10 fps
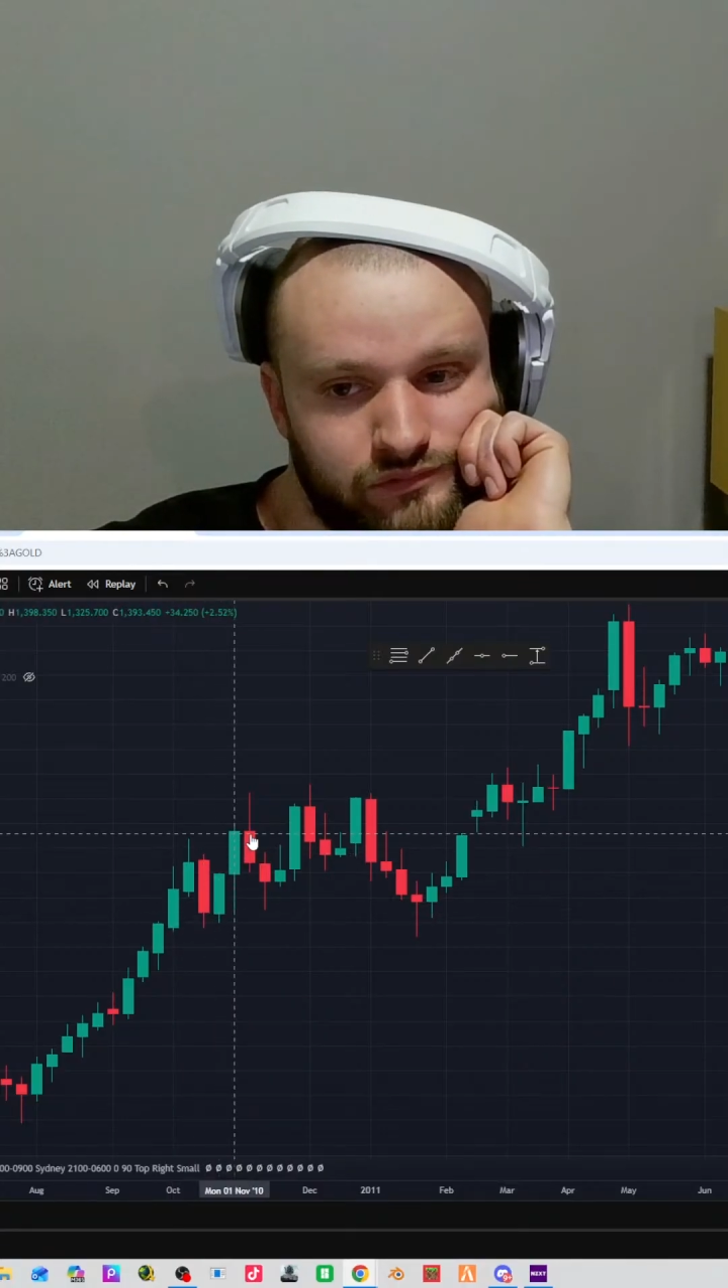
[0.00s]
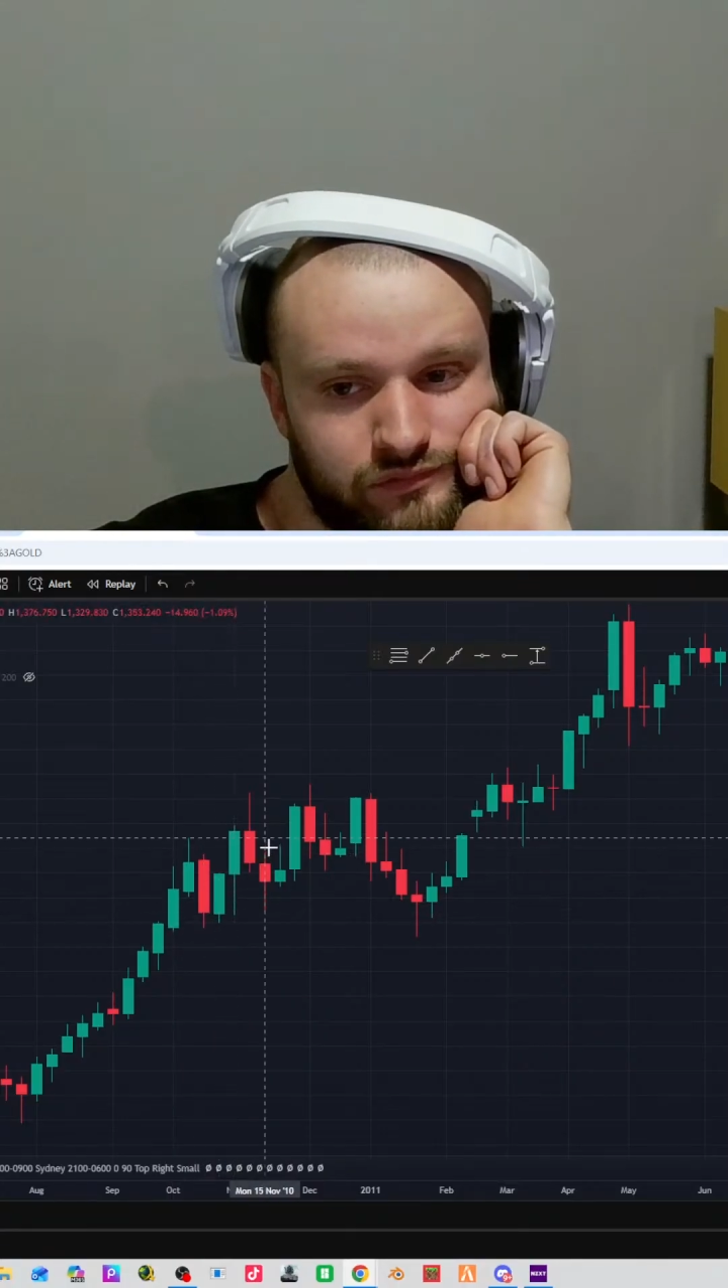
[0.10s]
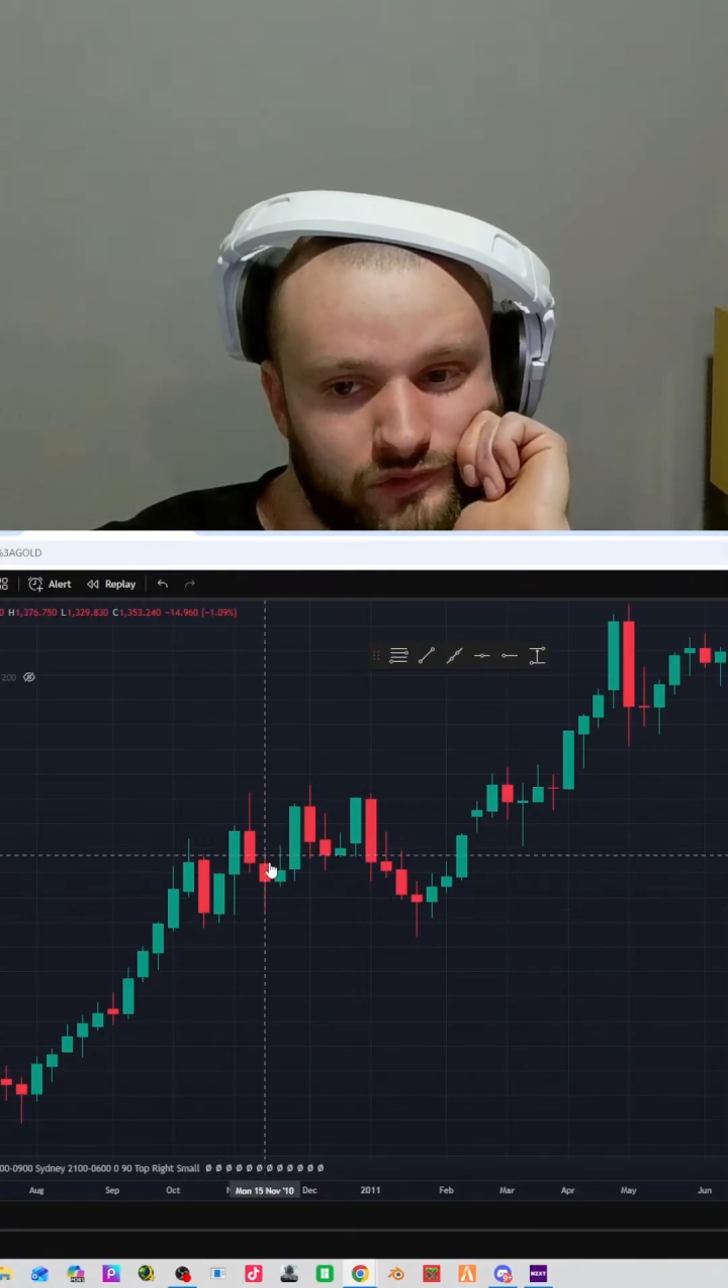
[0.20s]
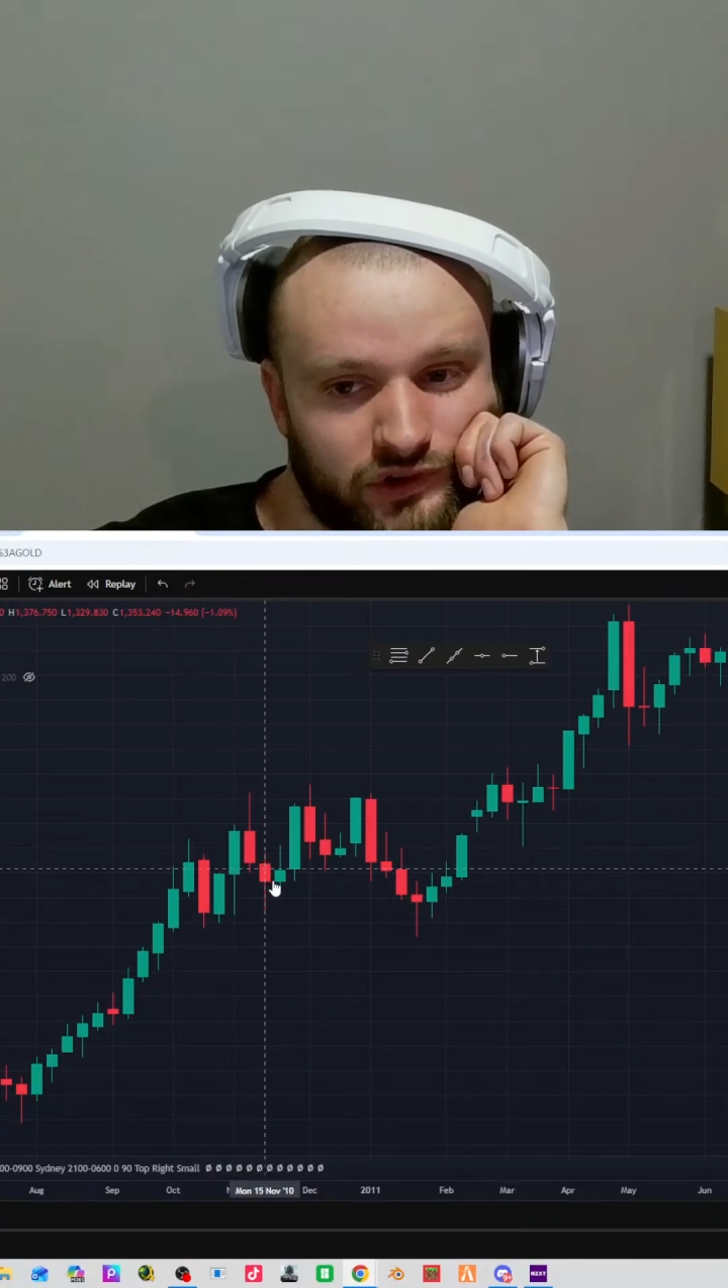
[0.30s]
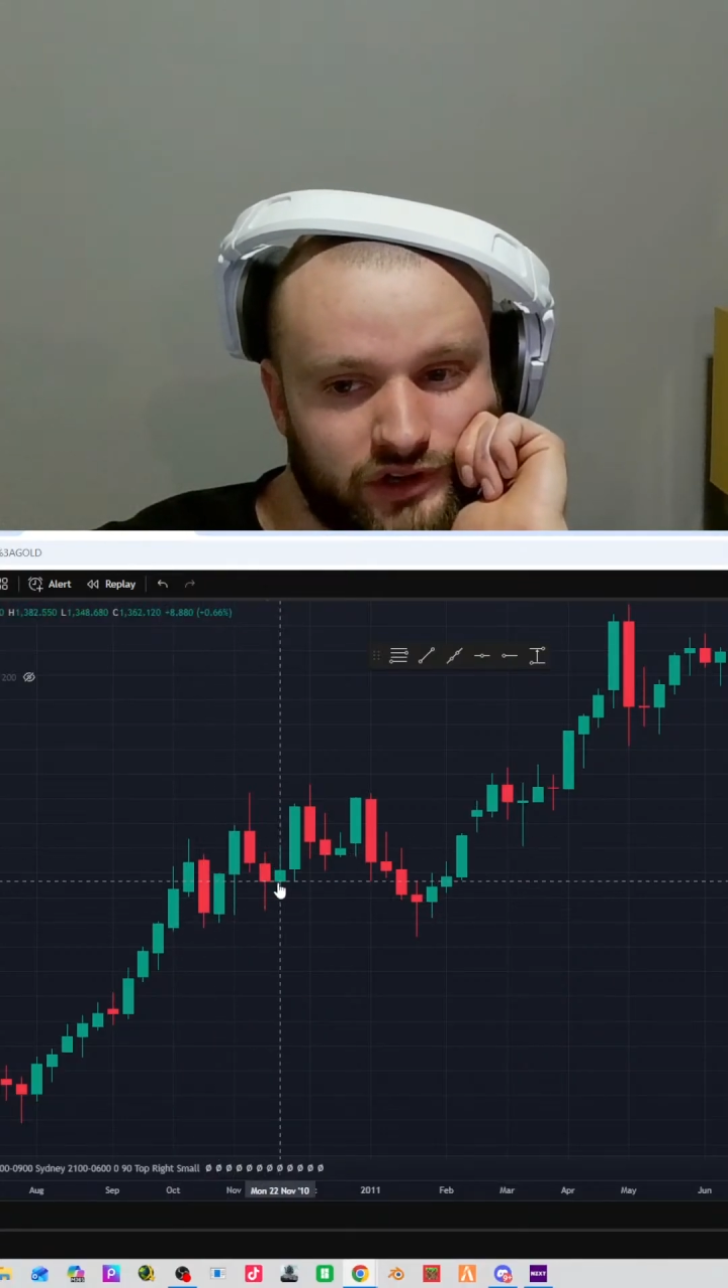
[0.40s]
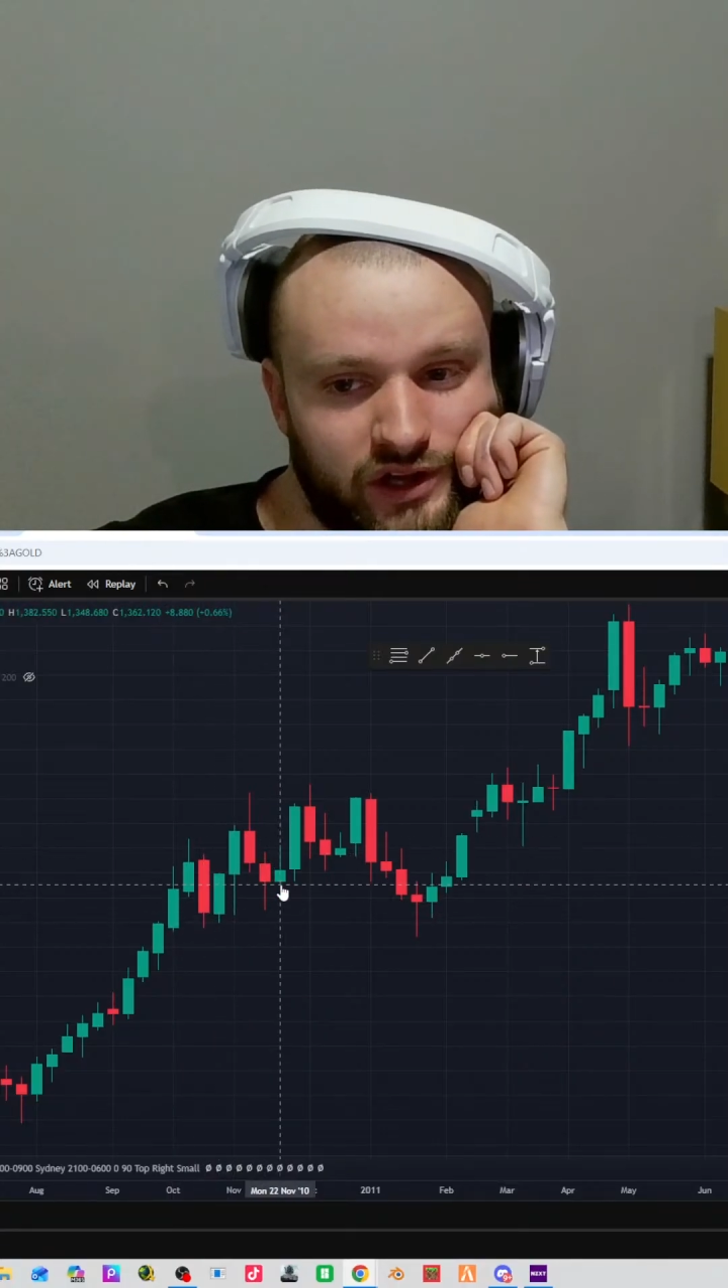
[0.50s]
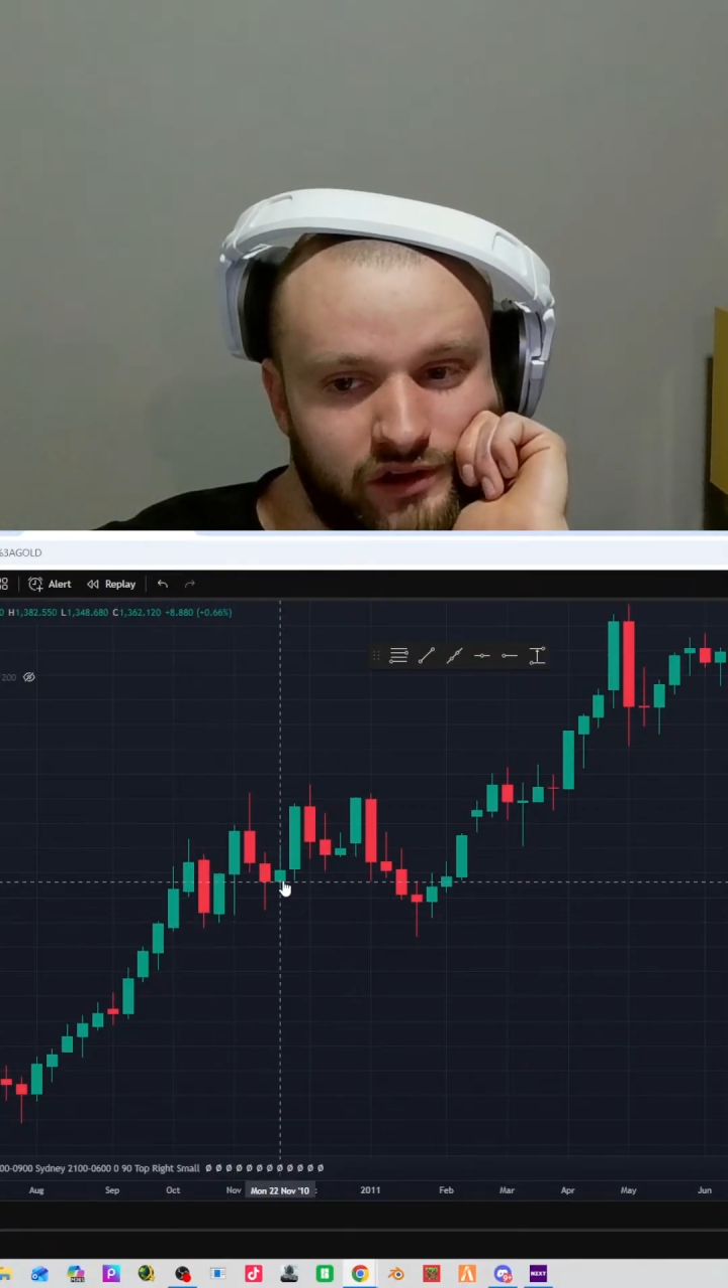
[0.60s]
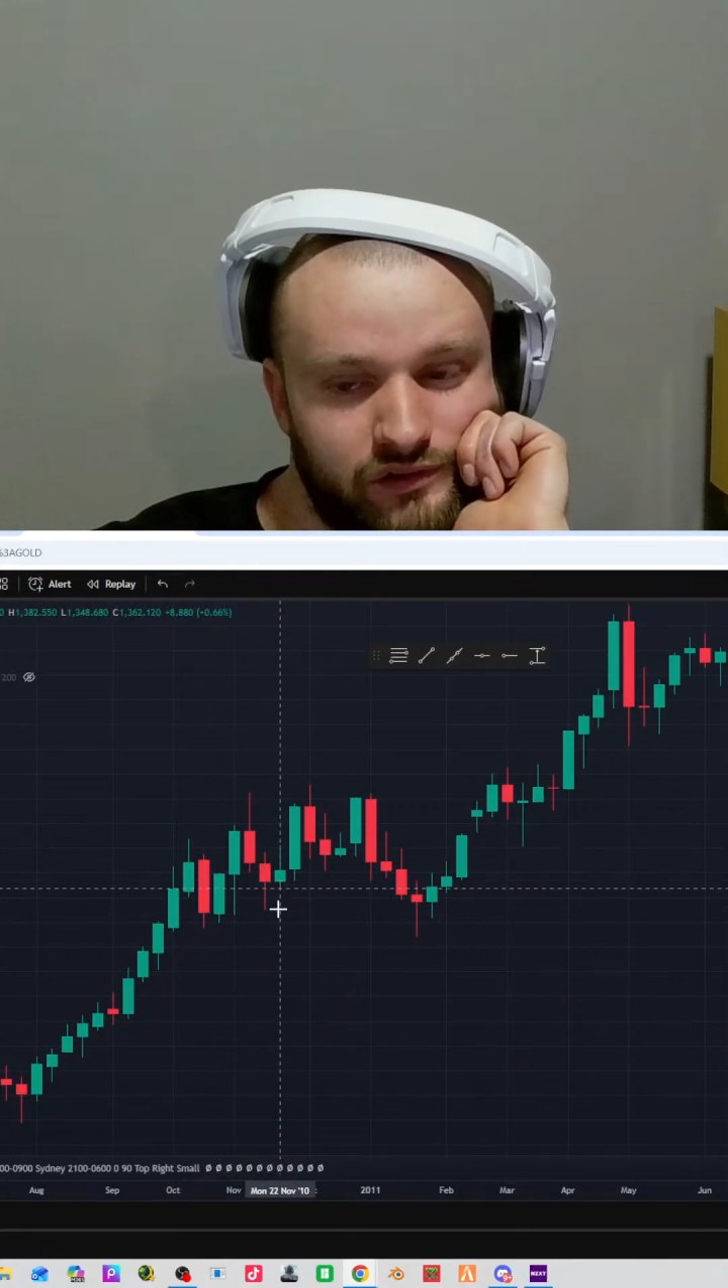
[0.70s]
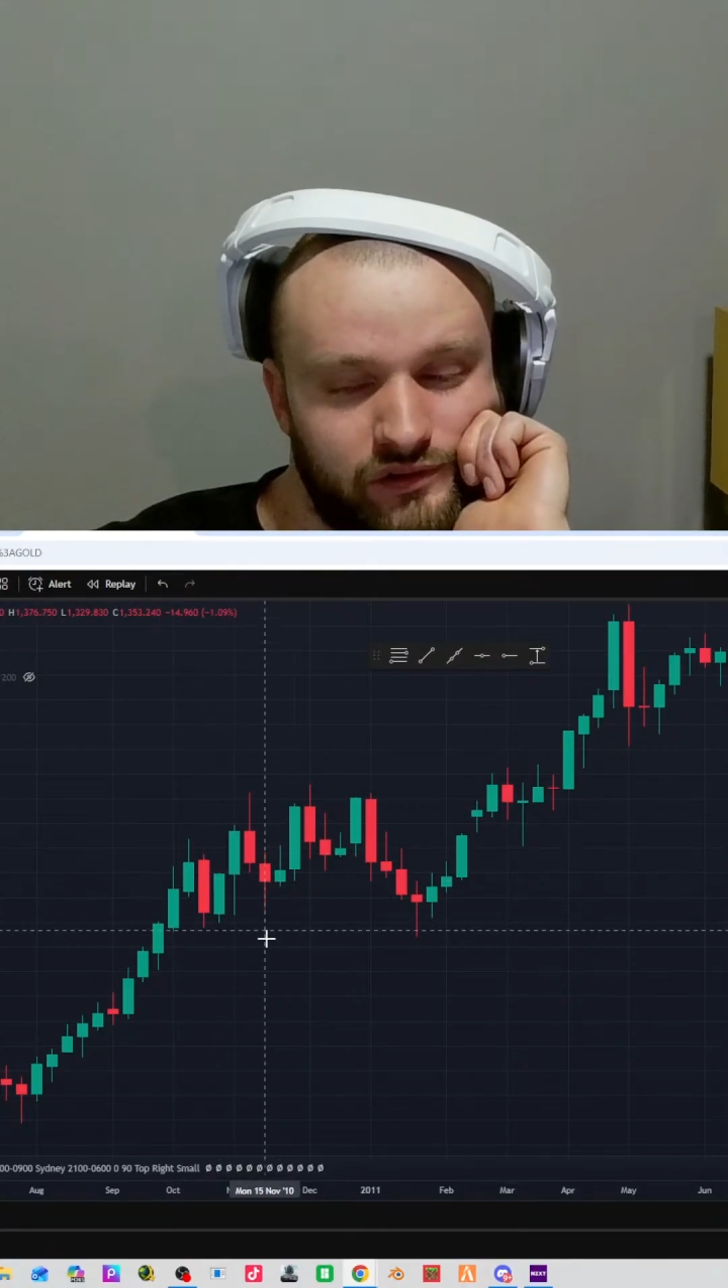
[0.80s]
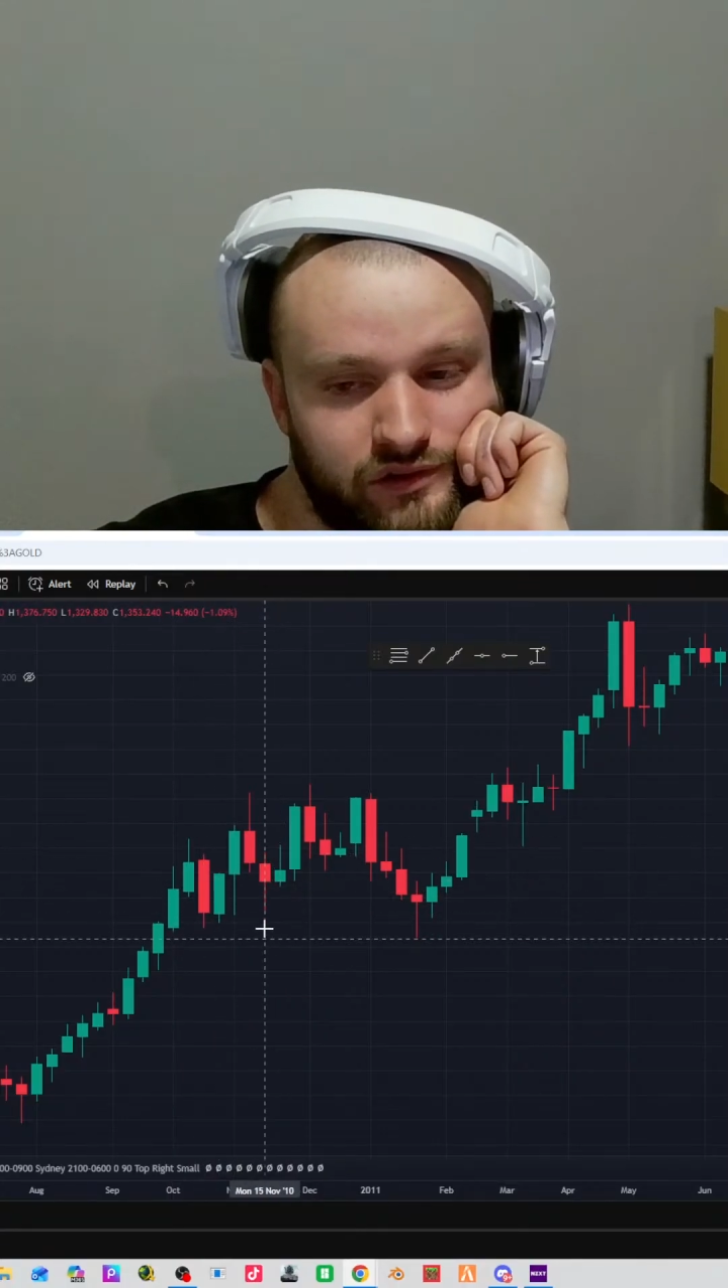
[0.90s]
going down,